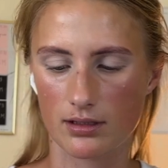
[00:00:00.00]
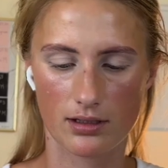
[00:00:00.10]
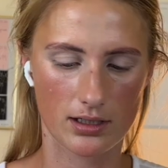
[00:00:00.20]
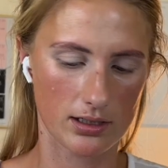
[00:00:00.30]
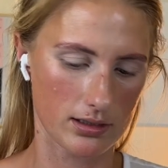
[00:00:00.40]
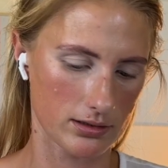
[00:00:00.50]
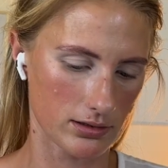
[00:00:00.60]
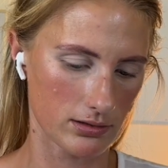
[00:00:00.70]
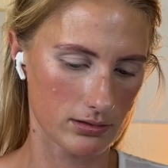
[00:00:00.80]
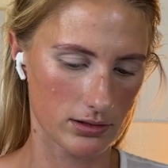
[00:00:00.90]
and
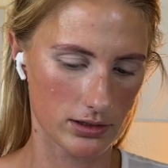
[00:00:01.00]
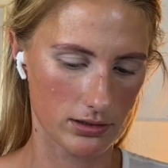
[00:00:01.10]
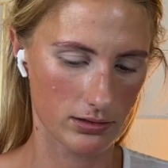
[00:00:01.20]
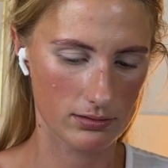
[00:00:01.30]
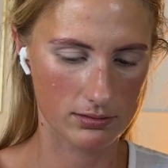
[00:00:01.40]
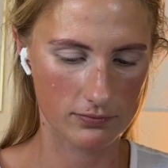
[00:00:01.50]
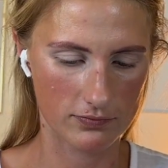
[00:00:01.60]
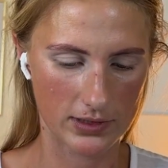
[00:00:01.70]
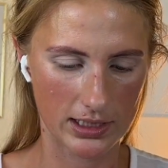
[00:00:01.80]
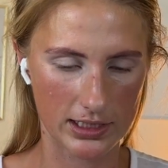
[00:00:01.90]
just
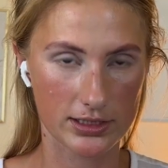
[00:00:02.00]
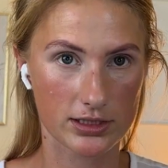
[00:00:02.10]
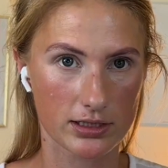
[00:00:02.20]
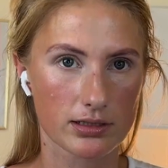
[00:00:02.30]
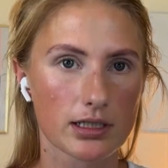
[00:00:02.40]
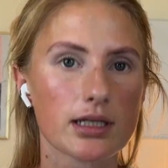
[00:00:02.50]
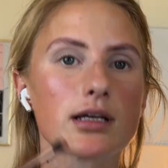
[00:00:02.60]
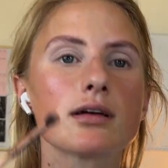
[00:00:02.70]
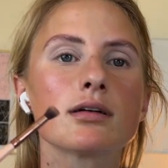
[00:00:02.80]
very gently